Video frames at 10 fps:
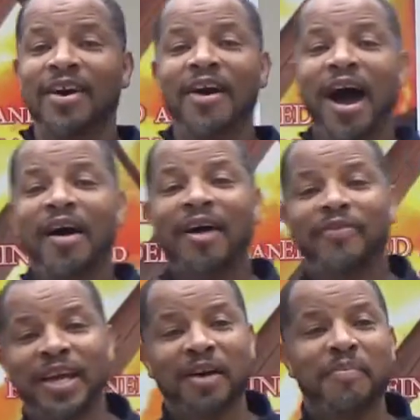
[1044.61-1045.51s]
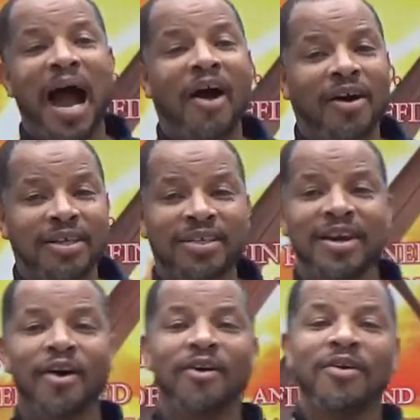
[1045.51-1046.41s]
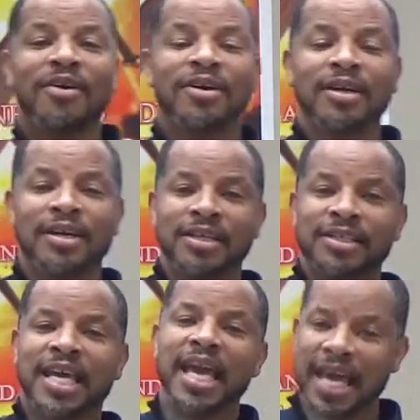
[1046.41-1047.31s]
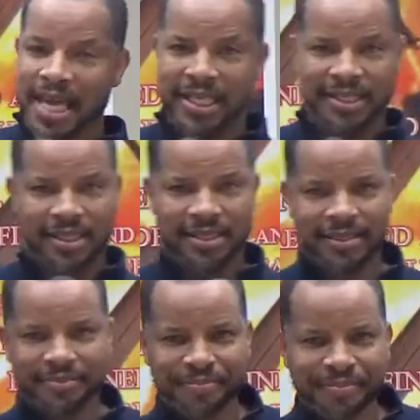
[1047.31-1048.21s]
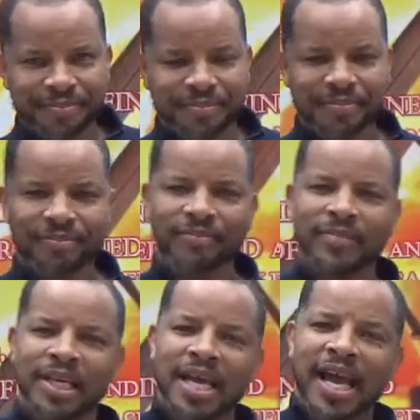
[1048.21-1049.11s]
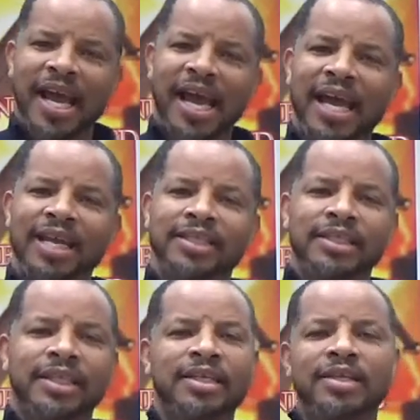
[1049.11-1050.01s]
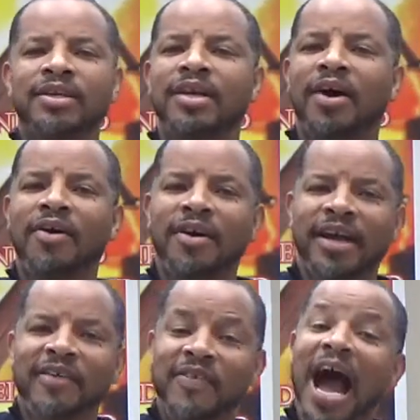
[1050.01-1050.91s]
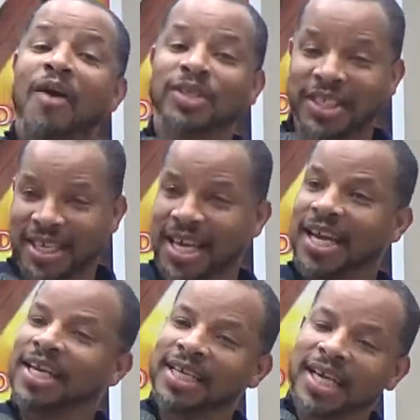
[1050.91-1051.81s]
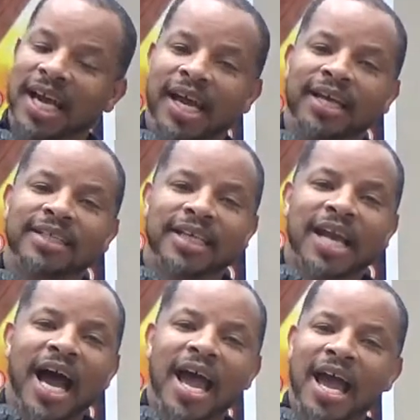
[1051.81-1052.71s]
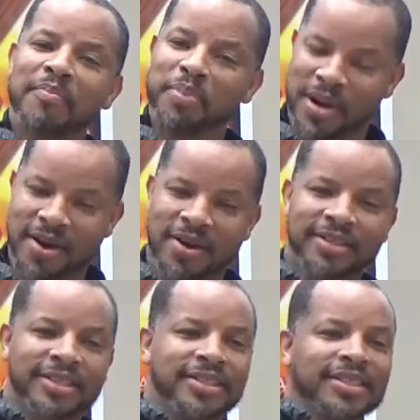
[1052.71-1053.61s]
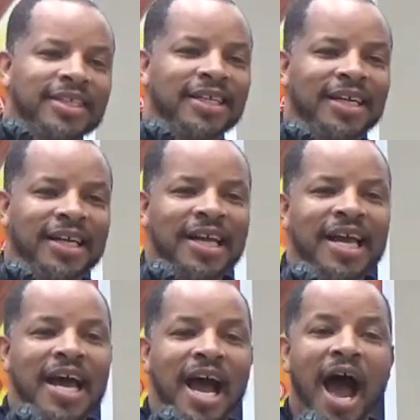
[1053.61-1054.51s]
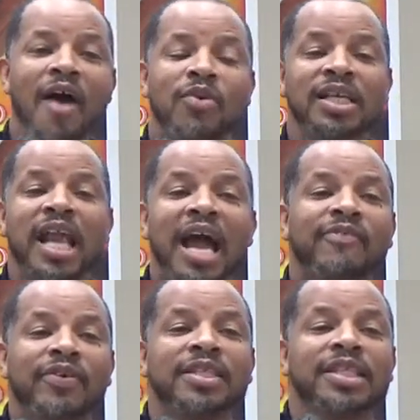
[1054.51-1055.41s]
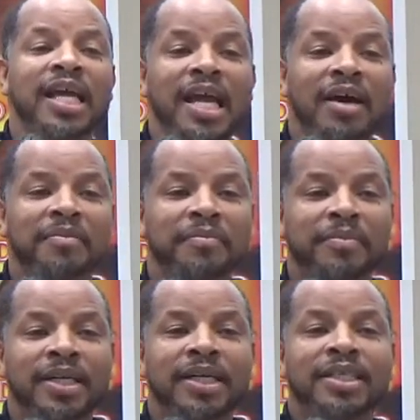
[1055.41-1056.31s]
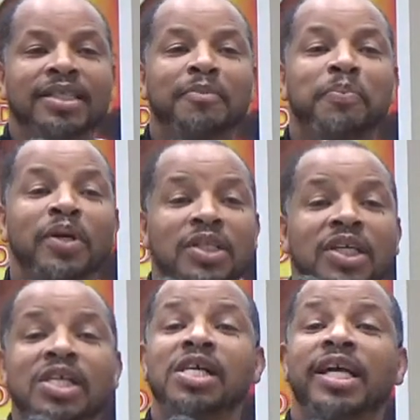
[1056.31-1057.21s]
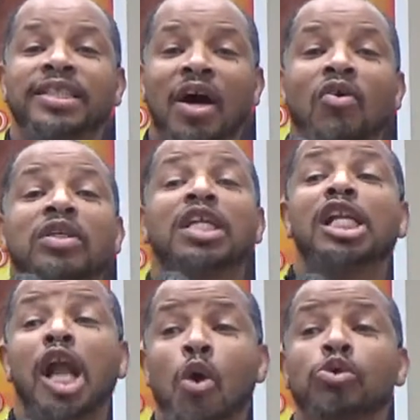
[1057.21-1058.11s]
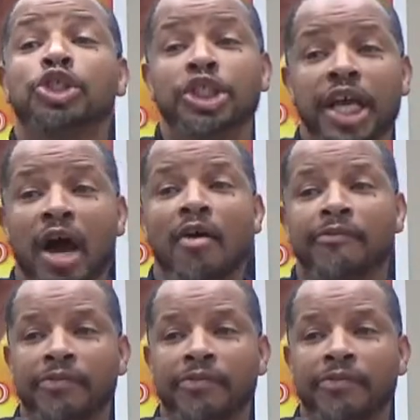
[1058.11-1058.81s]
know, I, I think about, you know, kids. And, you know, if I was a kid again and I had parents, I would like for them to put the cookies on the low shelf.